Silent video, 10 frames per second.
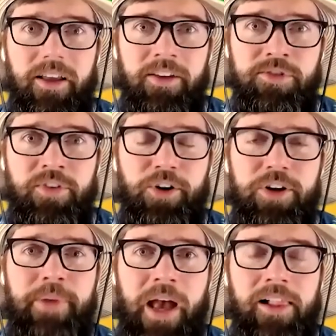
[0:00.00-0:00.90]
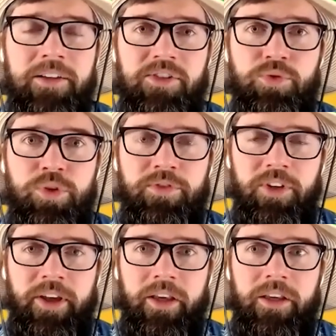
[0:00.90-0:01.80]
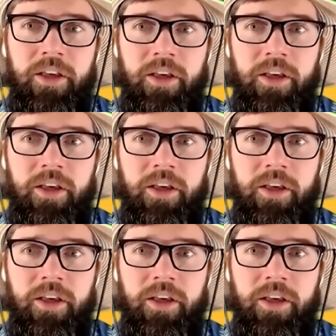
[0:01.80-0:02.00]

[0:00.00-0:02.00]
It was very balanced with, like,